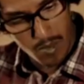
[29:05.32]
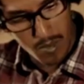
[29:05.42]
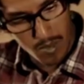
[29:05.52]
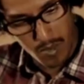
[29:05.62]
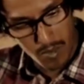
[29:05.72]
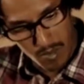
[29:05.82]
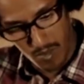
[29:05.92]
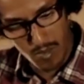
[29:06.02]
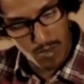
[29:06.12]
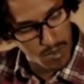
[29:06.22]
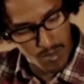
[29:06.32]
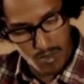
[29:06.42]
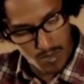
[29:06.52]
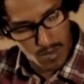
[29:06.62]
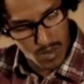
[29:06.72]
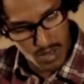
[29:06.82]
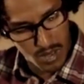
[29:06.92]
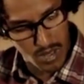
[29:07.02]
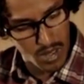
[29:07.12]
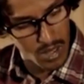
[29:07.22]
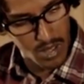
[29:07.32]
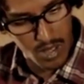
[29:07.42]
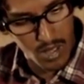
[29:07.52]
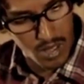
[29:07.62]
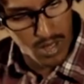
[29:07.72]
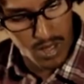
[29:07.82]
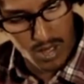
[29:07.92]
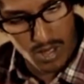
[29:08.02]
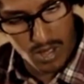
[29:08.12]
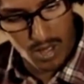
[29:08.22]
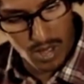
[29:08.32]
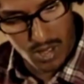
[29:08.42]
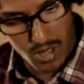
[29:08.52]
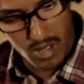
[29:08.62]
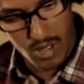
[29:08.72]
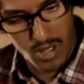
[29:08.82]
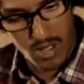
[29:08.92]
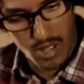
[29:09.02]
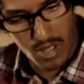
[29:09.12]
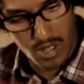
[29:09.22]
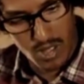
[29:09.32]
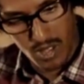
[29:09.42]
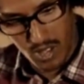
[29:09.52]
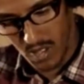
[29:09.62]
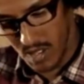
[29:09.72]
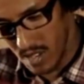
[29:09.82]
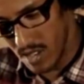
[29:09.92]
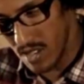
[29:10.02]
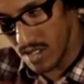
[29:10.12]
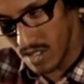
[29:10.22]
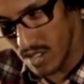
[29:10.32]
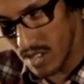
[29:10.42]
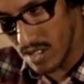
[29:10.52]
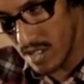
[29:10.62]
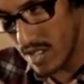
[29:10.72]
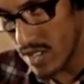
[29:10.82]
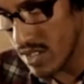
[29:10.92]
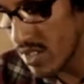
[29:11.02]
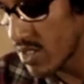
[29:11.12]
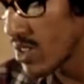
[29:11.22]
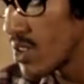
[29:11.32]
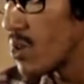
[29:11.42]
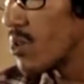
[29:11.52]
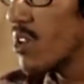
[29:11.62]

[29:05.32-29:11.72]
sound which employs characteristic instruments like the sintir or gimbri, a three-stringed plucked lute, as well as a